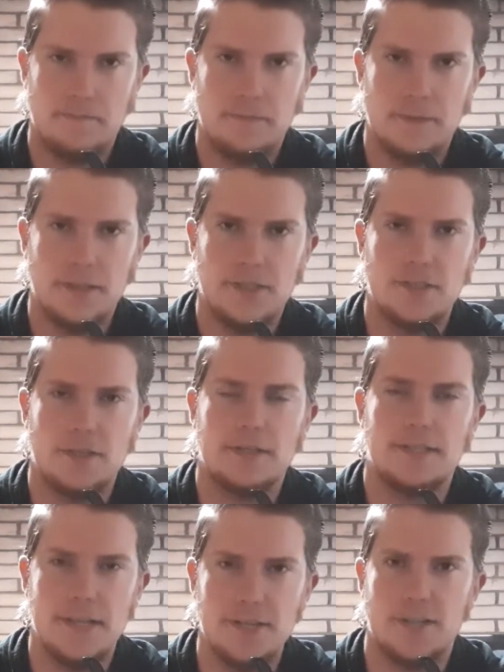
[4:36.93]
This is a
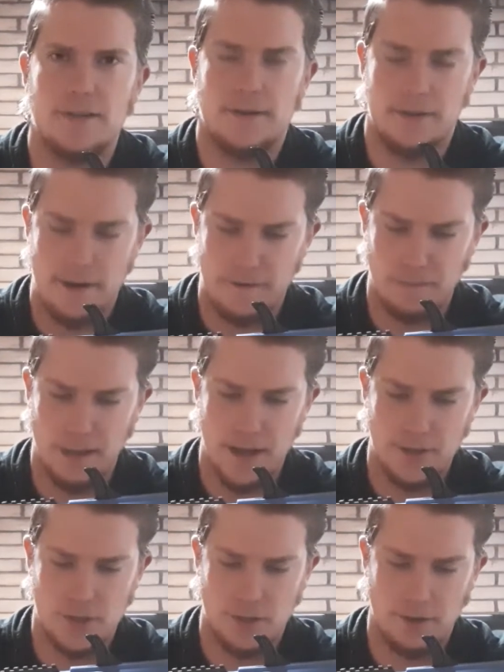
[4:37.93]
decent Nerf
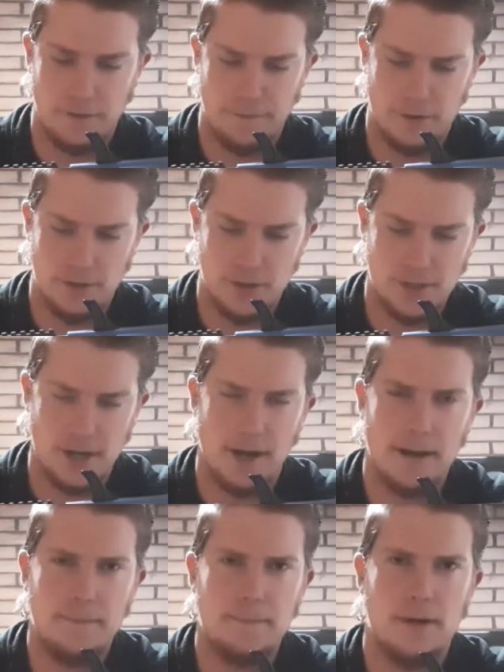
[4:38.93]
blaster for its
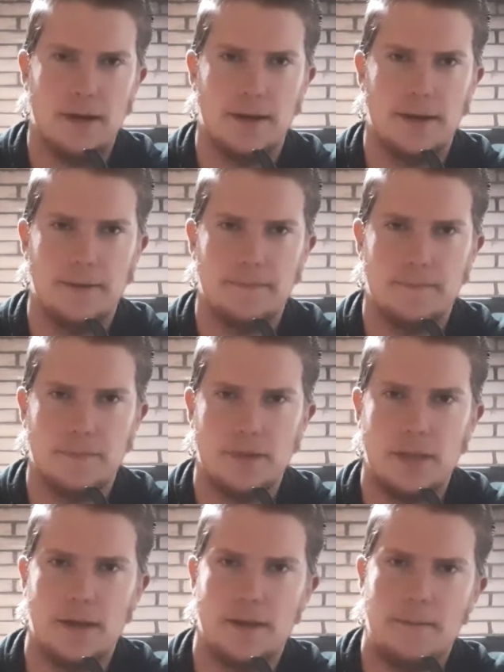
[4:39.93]
time, but
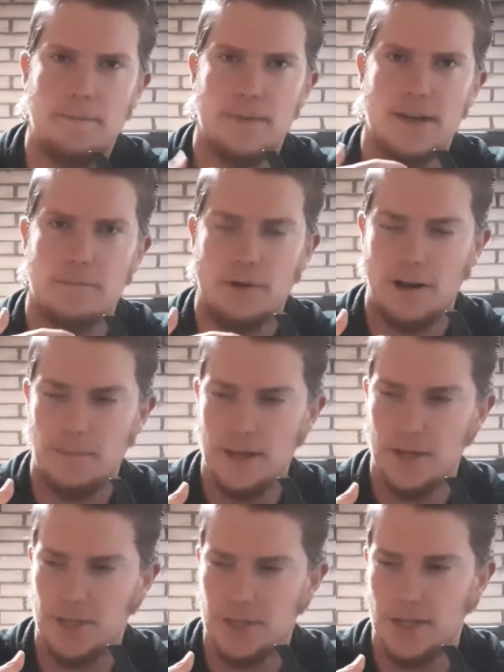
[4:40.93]
the big problem
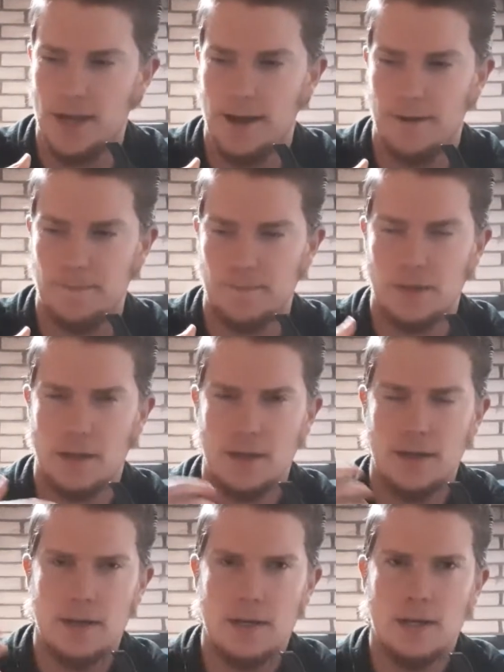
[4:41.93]
is that
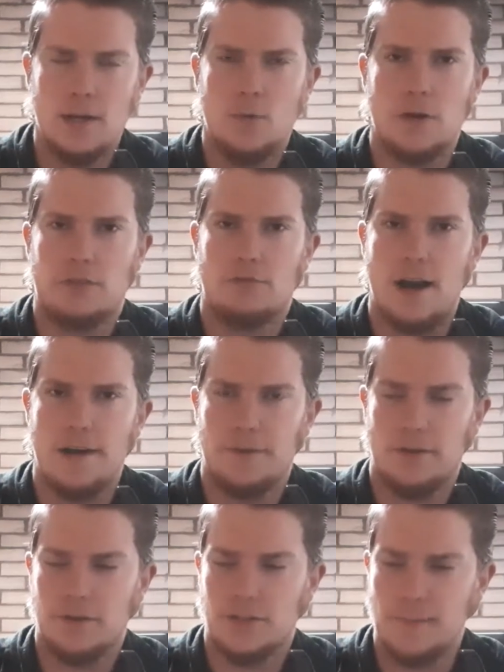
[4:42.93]
with
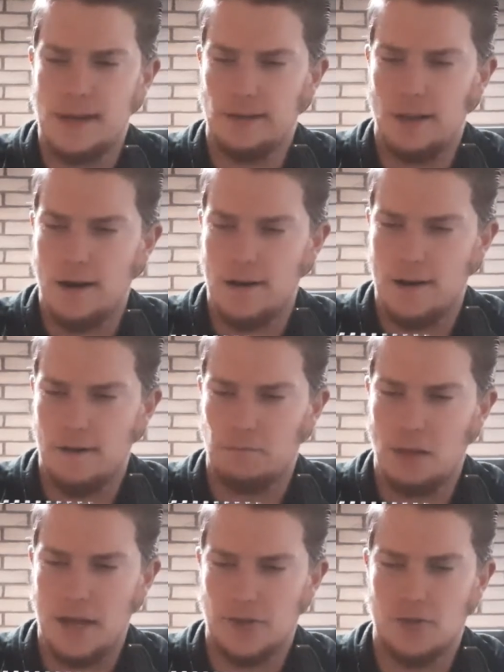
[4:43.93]
Rival, there's been a lot of
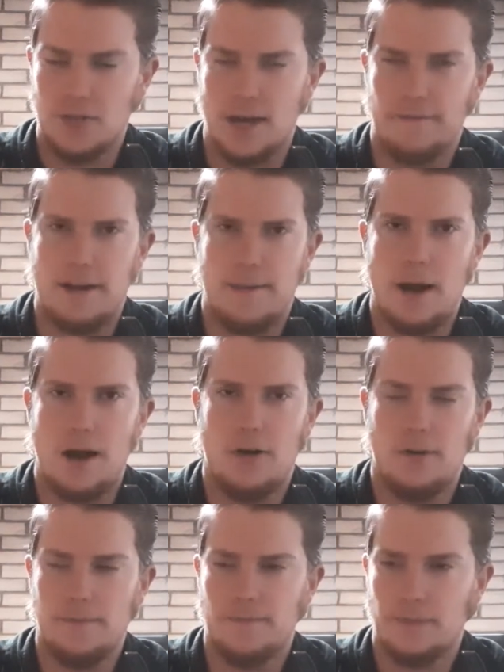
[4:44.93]
blasters that have come
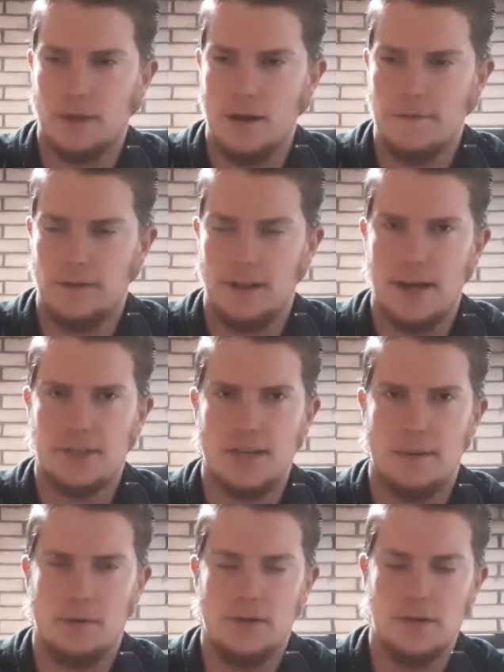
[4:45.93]
out over the last
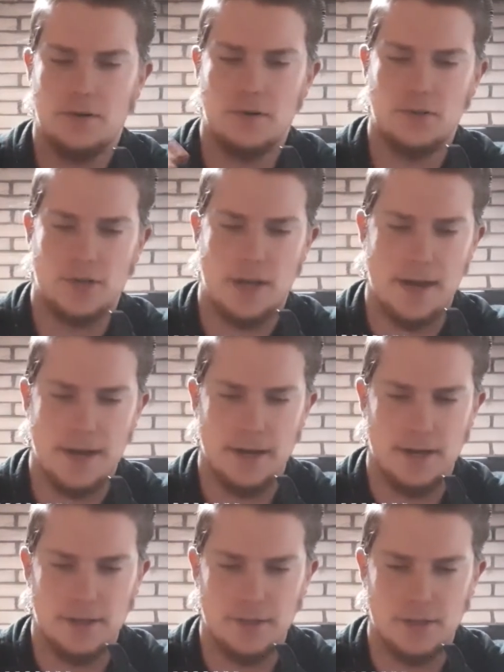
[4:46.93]
couple years,
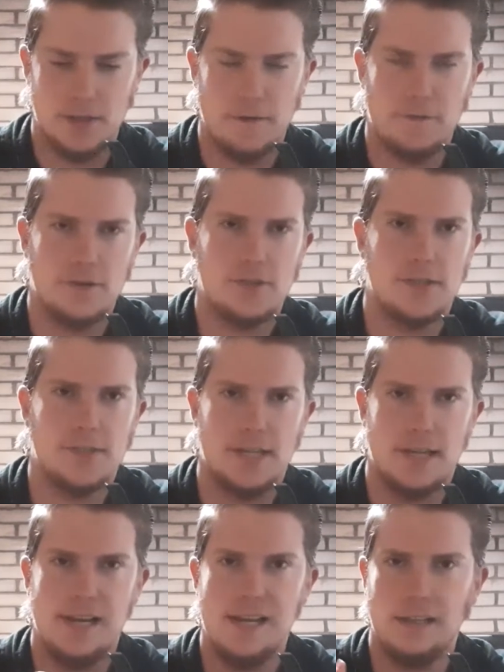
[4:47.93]
and for instance,
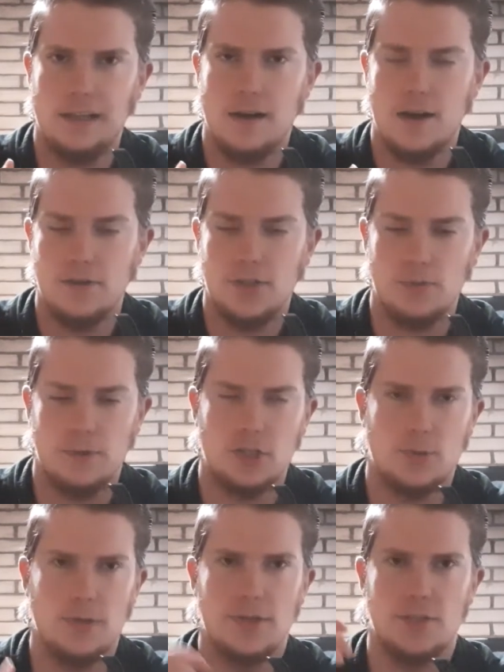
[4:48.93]
a Helios,
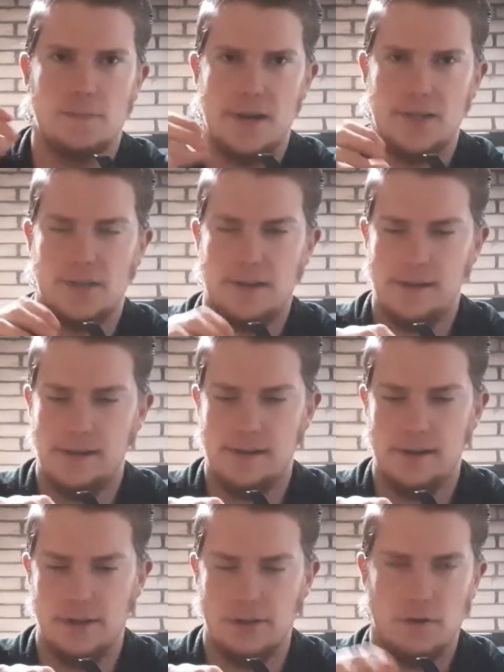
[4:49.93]
which was
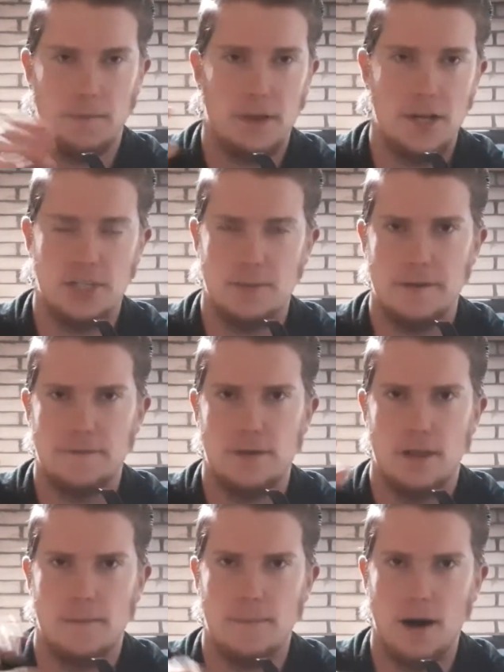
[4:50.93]
basically the replacement for
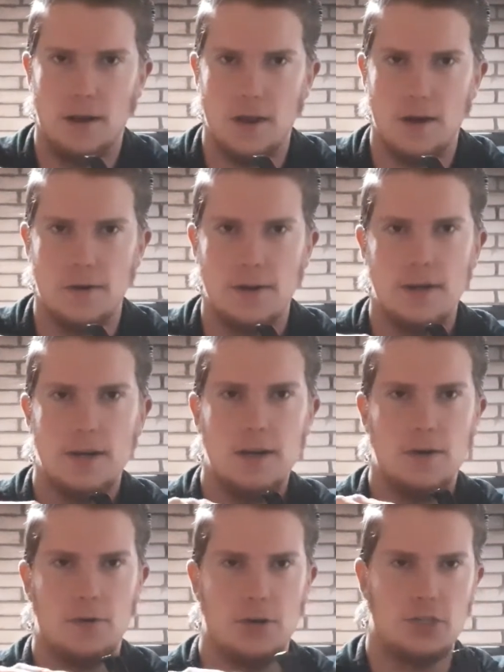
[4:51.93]
the Apollo,
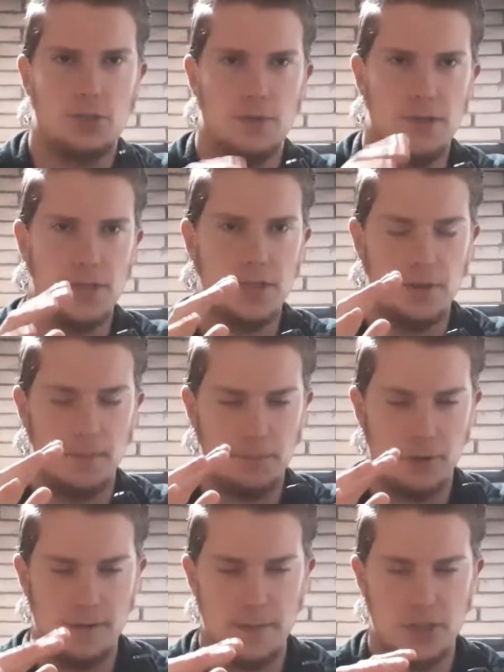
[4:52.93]
which was
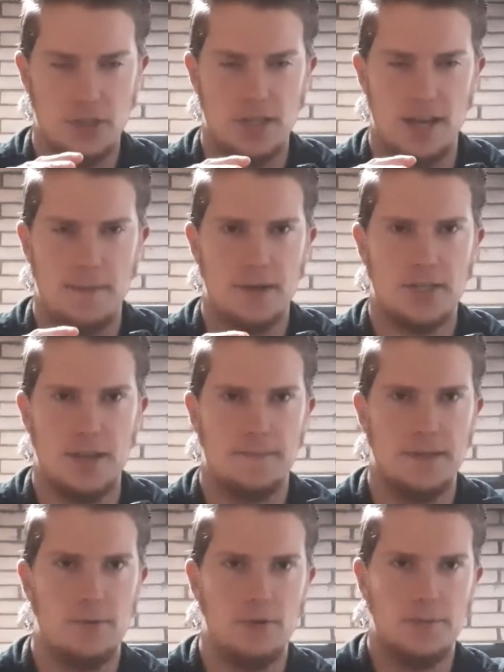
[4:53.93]
pretty much the same,
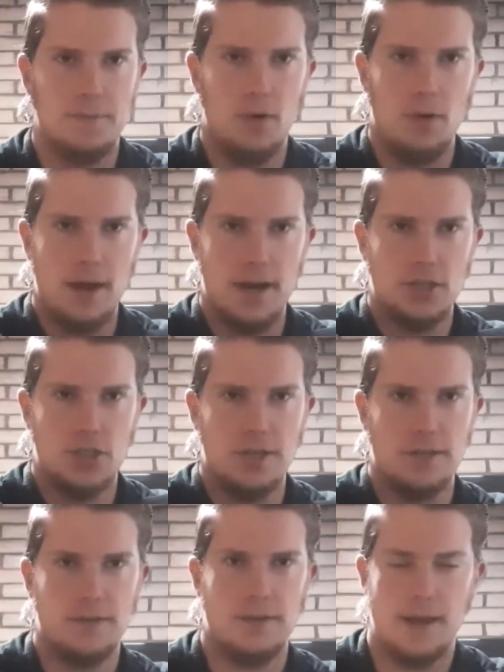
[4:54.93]
except it was bolt
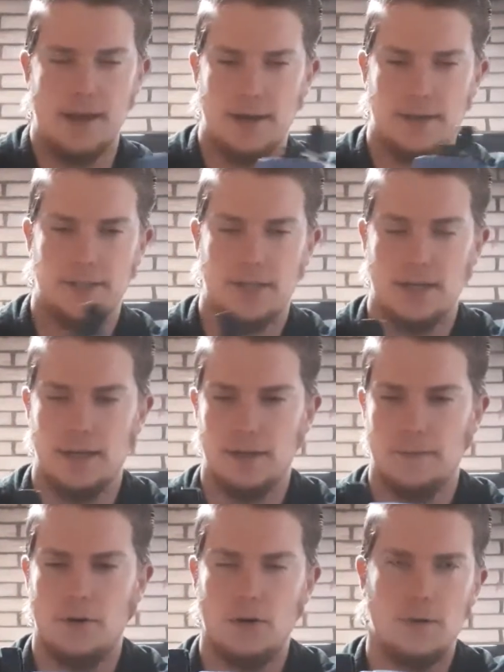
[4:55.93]
action, and
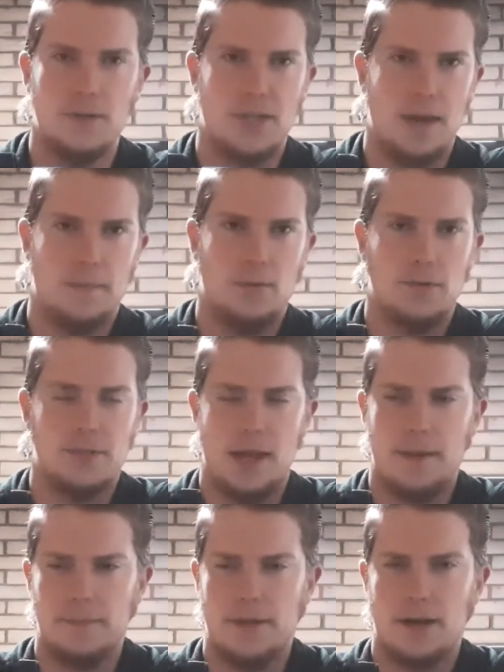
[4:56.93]
the bolt was
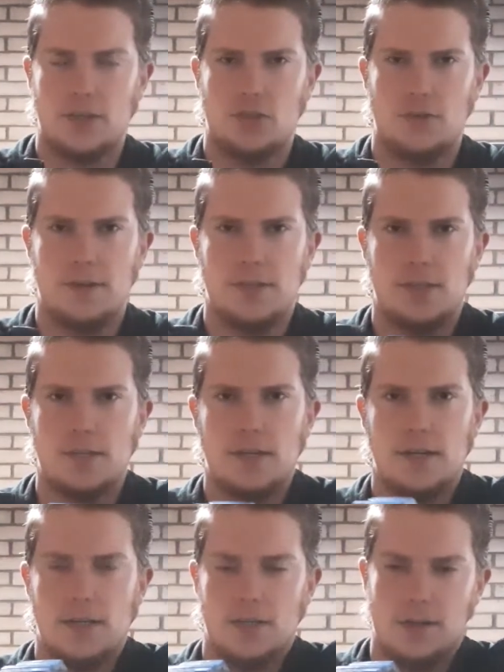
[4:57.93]
ambidextrous,
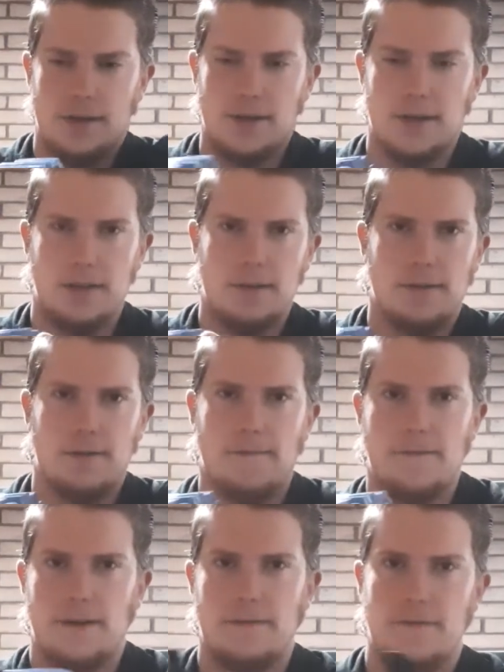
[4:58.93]
so you could
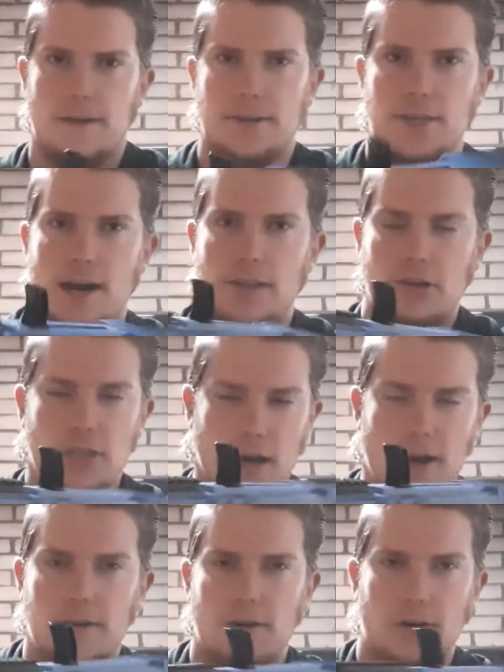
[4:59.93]
fit to either
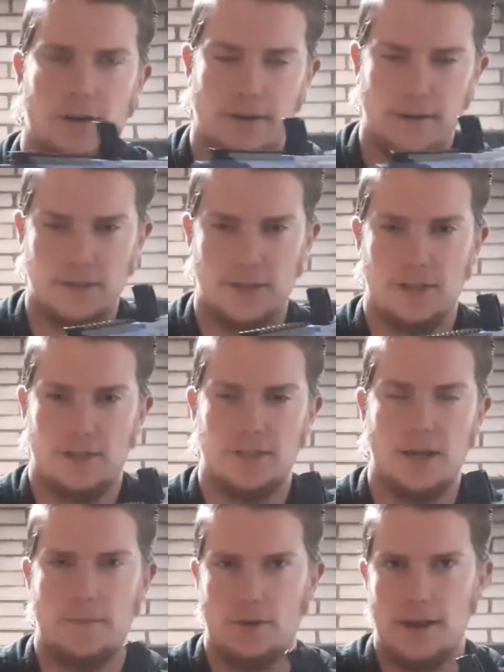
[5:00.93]
side, or since
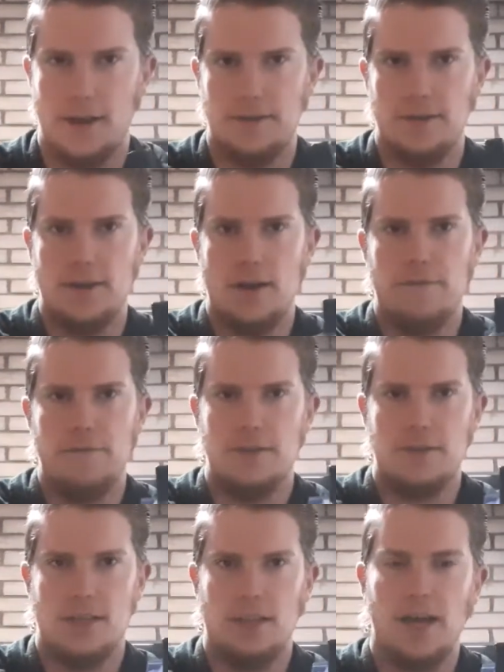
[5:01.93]
I'm right-handed, I'd
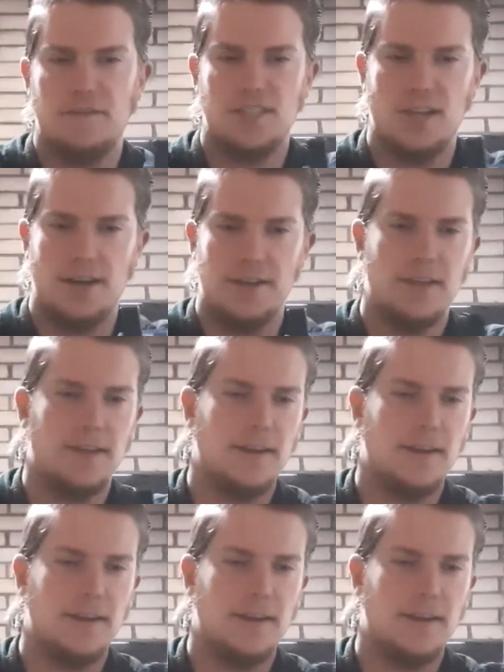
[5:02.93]
fit to the left side.